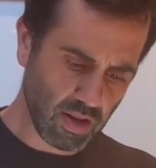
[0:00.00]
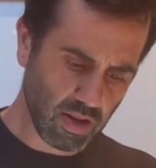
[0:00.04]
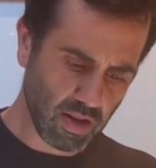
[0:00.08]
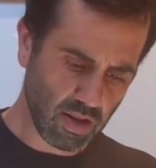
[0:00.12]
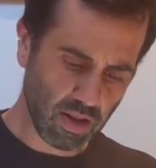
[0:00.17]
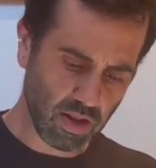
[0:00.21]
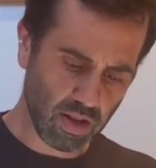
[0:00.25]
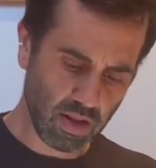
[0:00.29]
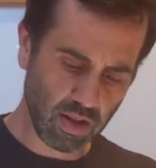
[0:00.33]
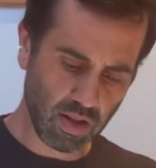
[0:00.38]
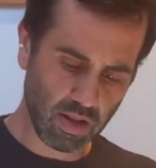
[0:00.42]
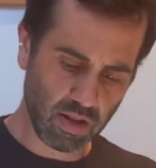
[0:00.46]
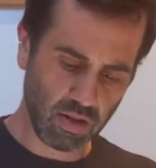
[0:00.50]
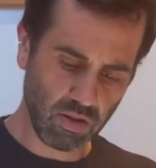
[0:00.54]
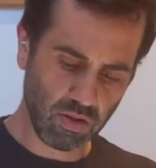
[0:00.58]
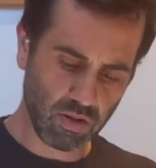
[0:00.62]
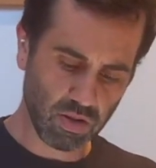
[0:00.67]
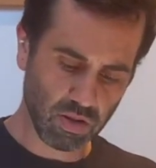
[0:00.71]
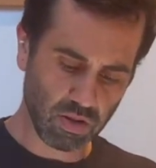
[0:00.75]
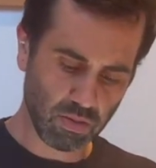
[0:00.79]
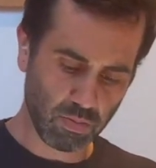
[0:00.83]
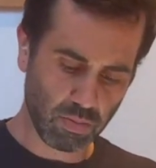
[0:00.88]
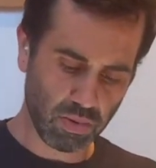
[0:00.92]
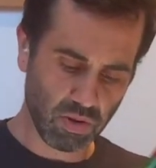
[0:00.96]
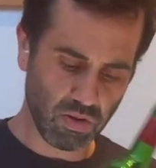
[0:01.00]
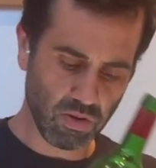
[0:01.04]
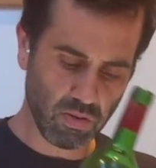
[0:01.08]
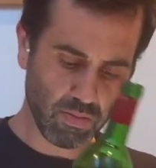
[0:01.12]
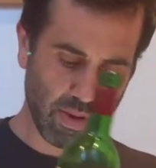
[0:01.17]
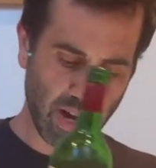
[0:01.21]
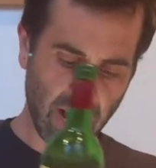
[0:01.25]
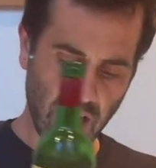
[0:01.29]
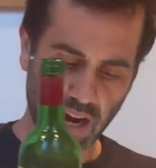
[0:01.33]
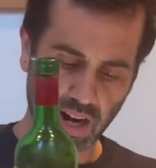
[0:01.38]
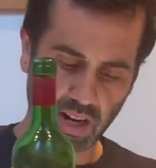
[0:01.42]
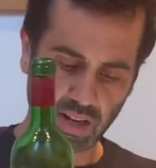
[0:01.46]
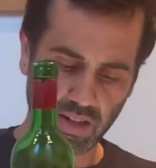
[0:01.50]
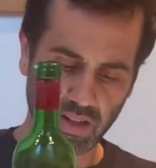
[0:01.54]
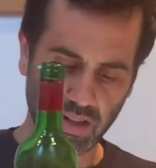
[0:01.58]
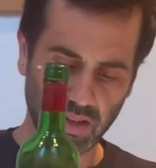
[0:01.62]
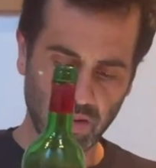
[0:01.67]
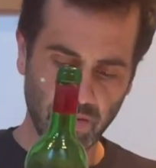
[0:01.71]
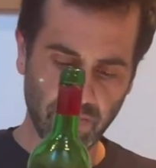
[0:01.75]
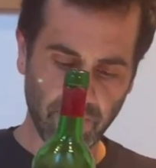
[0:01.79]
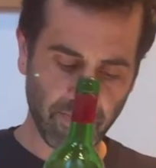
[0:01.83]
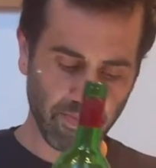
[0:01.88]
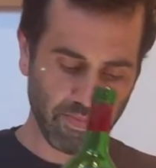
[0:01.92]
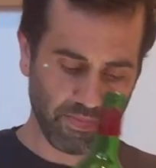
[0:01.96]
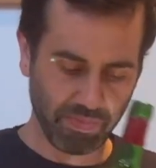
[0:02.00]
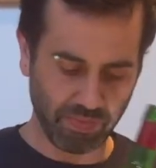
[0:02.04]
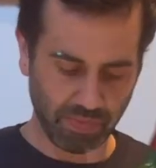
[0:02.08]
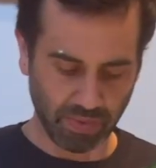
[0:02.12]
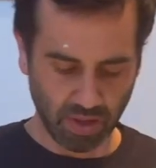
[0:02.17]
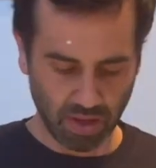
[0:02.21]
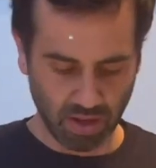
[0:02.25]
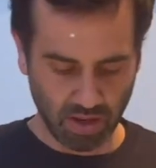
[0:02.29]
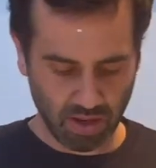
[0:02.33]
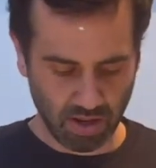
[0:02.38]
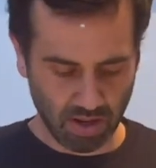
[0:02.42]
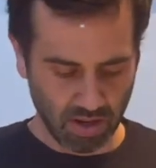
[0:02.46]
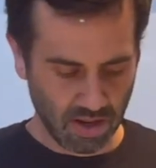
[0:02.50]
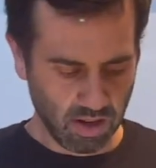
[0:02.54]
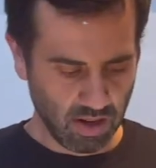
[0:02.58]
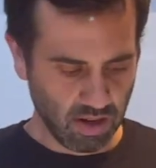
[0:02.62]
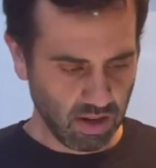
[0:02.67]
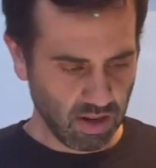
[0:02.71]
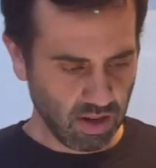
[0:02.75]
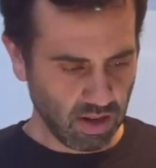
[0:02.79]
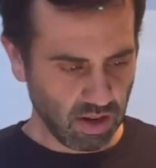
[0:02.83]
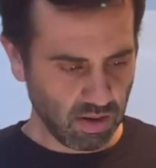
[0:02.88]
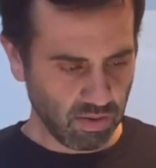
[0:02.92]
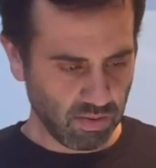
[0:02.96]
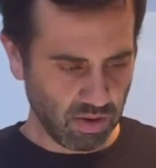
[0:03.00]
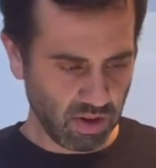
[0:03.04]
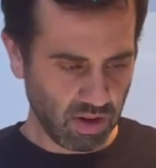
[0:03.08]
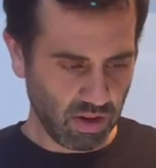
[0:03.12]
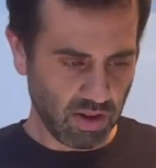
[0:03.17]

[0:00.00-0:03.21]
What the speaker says: And then you just pull back. And what you